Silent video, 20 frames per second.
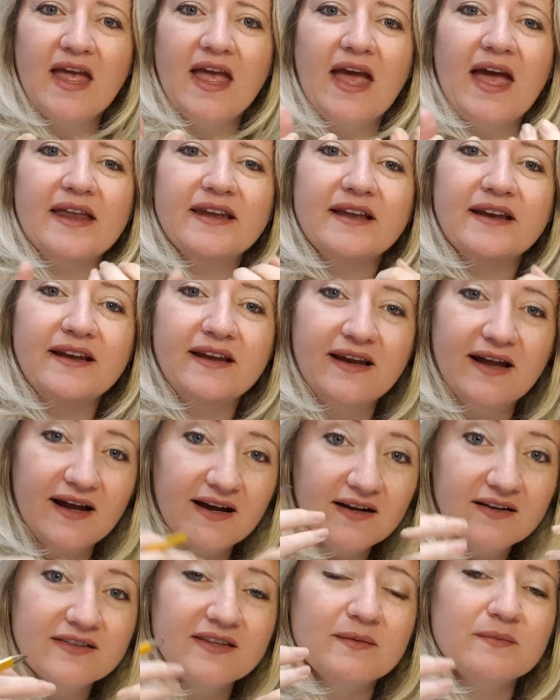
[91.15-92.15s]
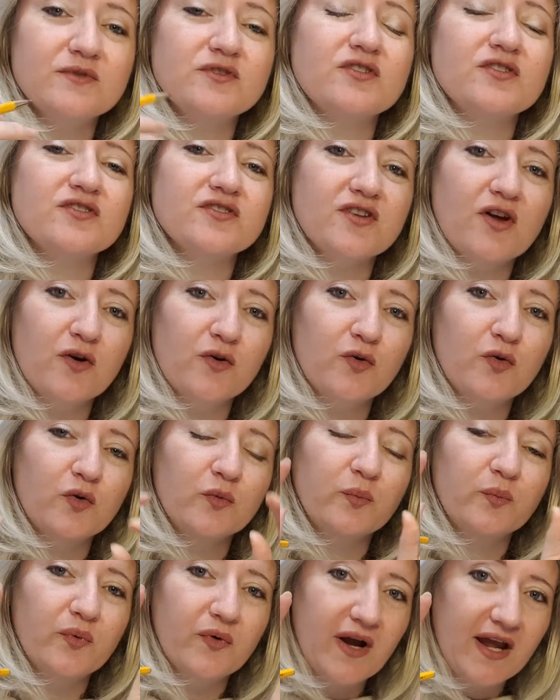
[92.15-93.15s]
and allow them to
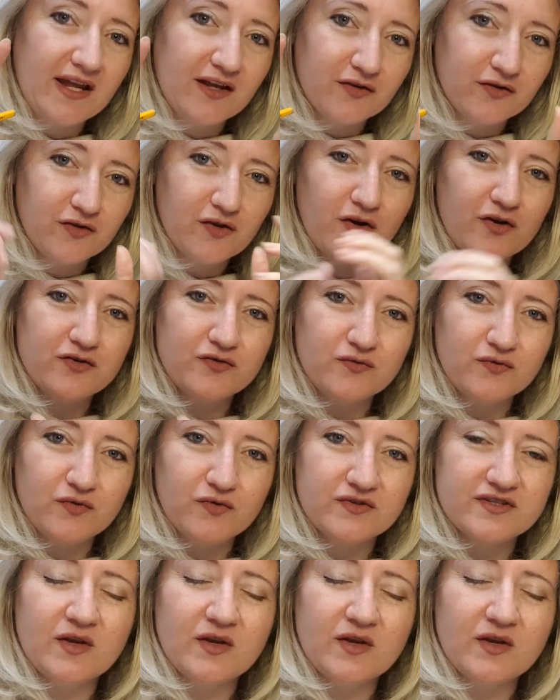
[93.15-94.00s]
so-called break those rules.